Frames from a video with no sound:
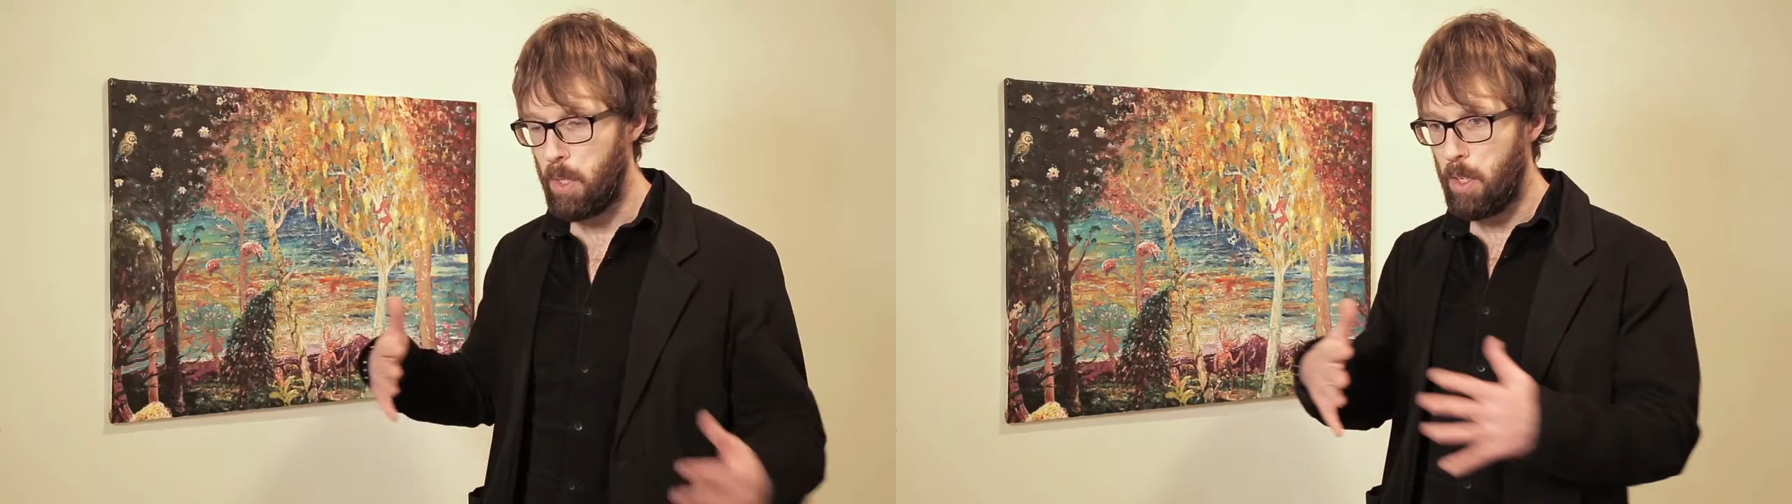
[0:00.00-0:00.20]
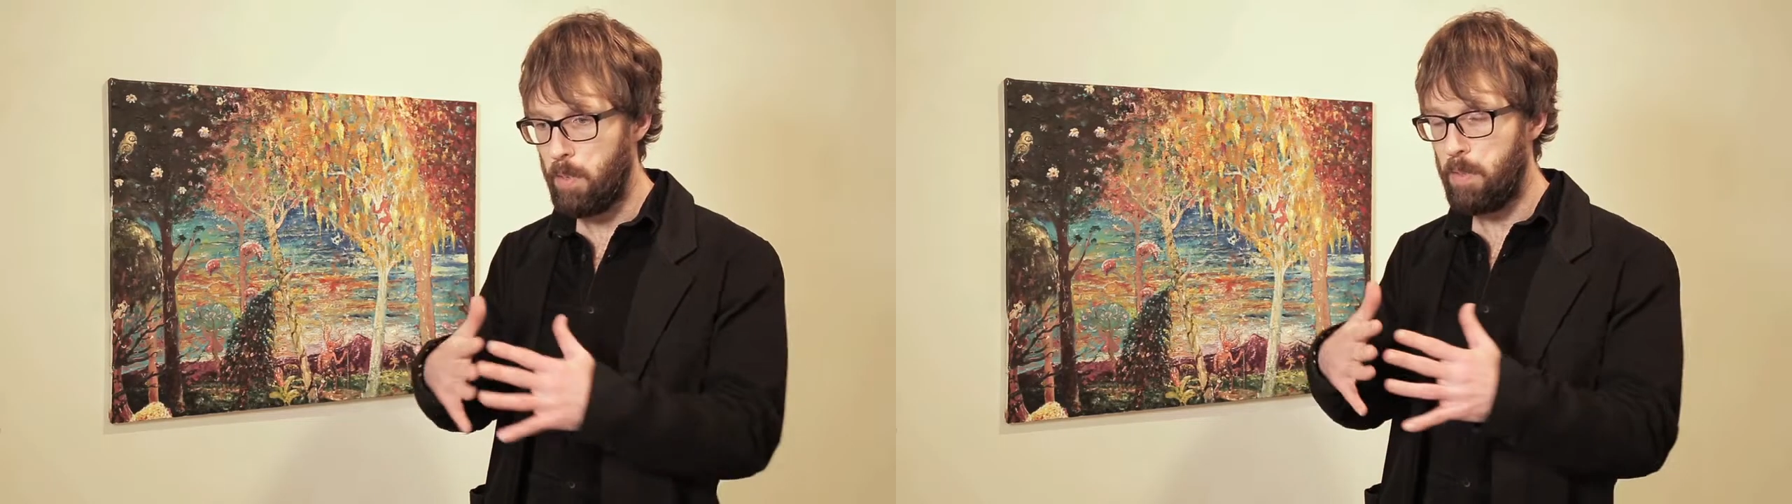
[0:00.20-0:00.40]

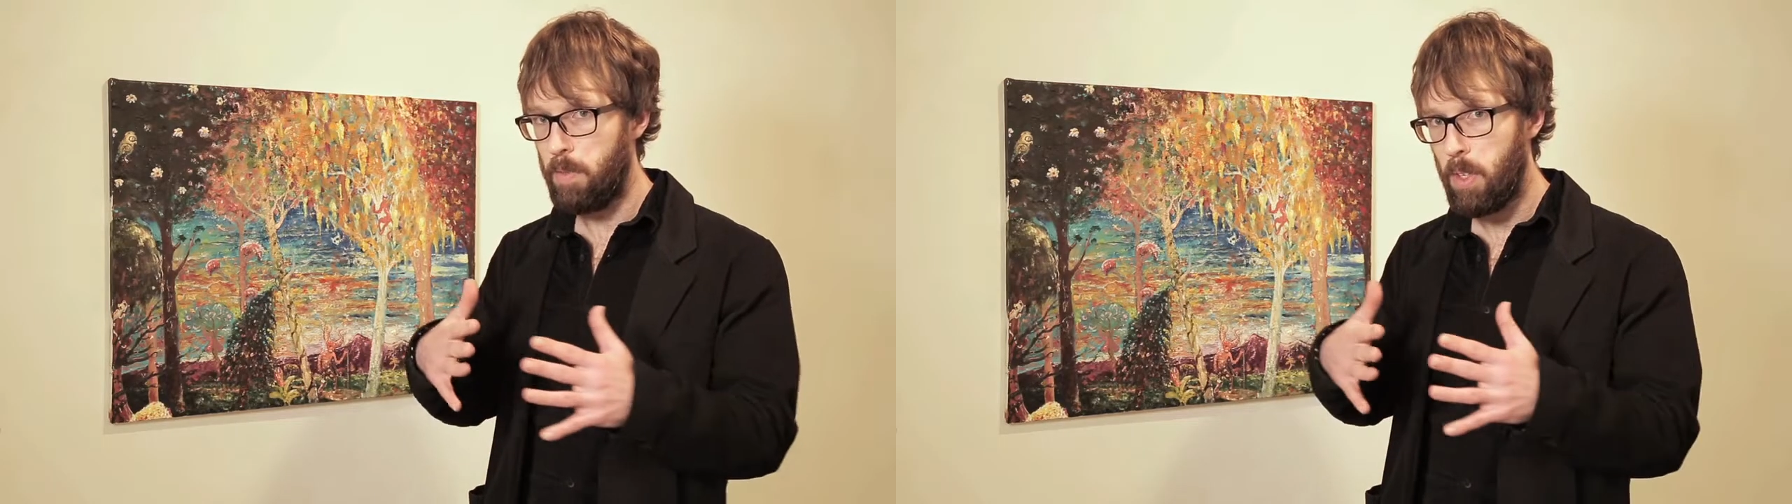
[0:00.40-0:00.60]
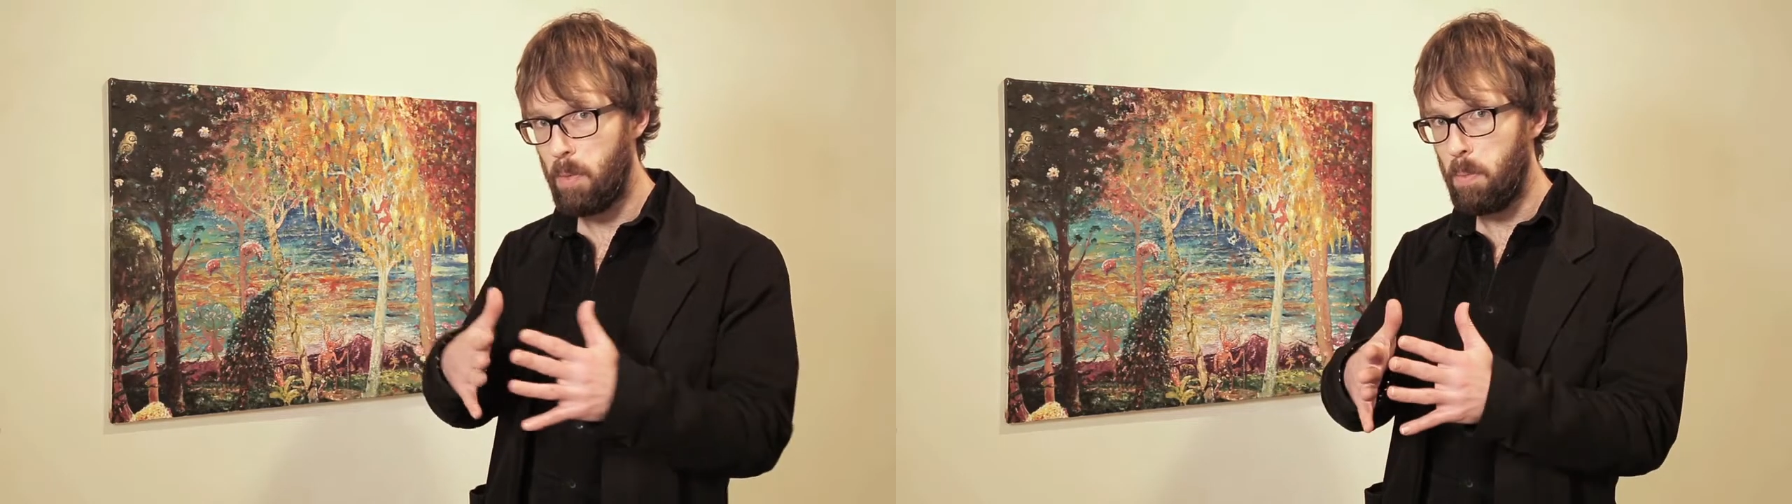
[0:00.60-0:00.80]
that they've
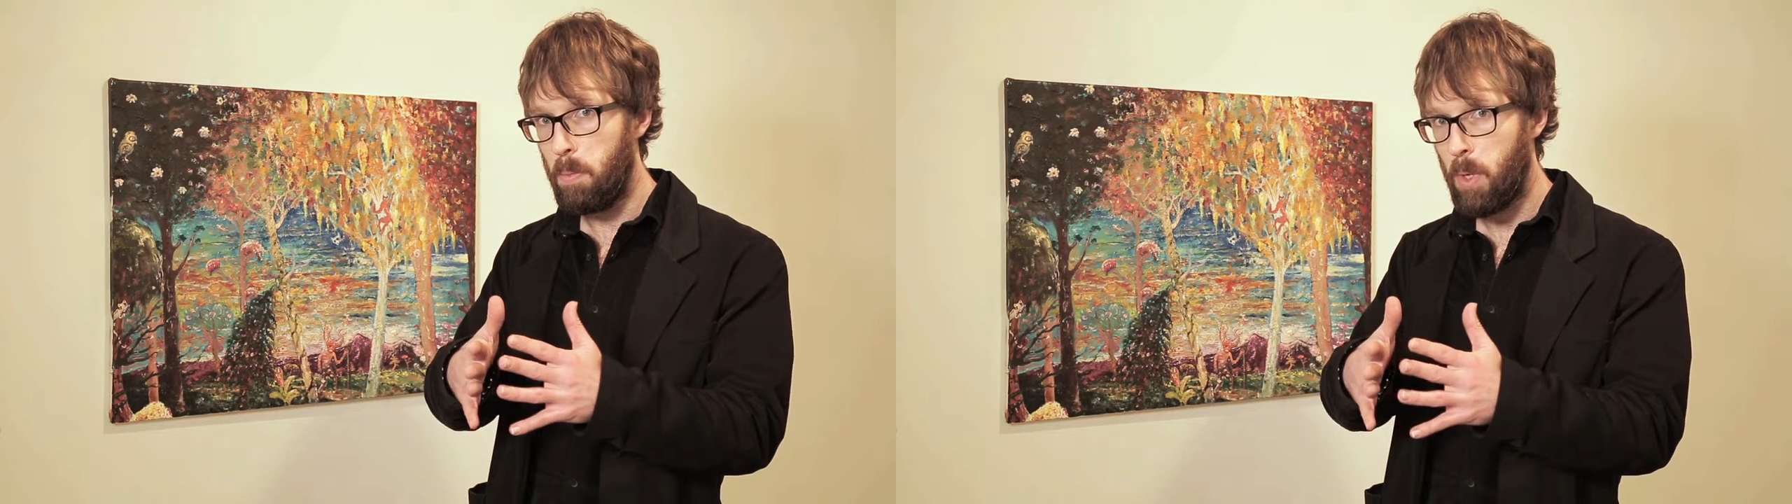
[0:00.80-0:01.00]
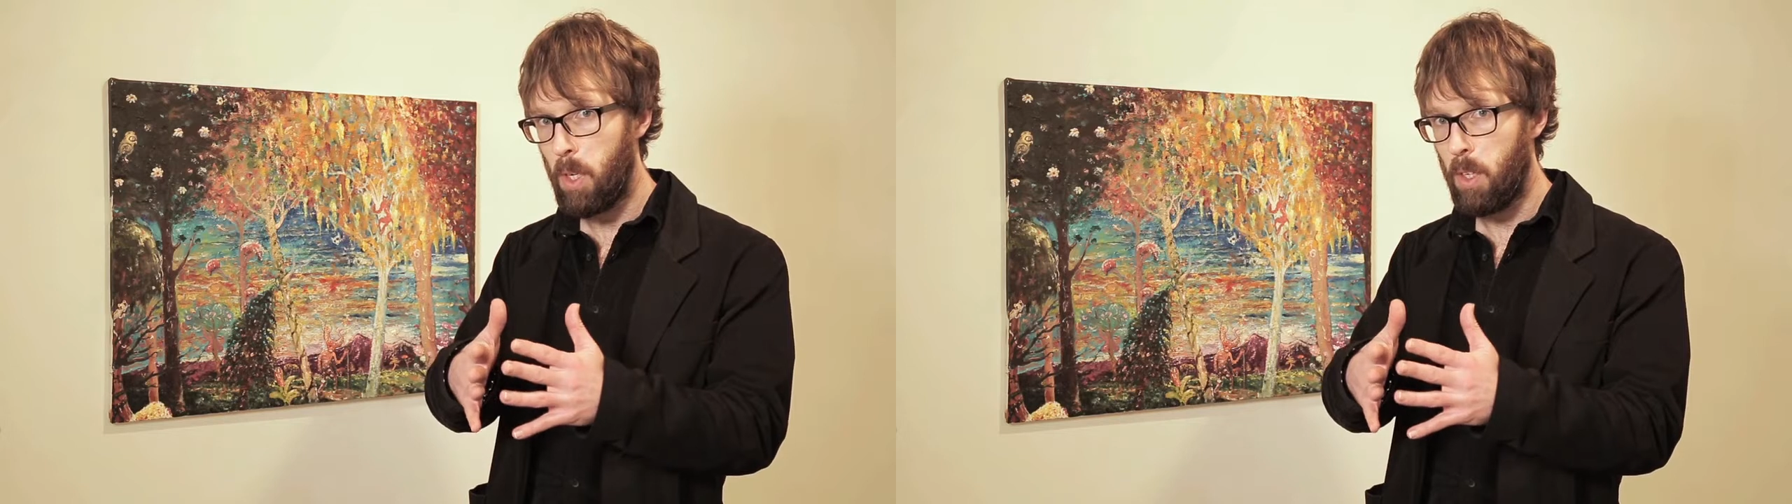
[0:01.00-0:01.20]
come kind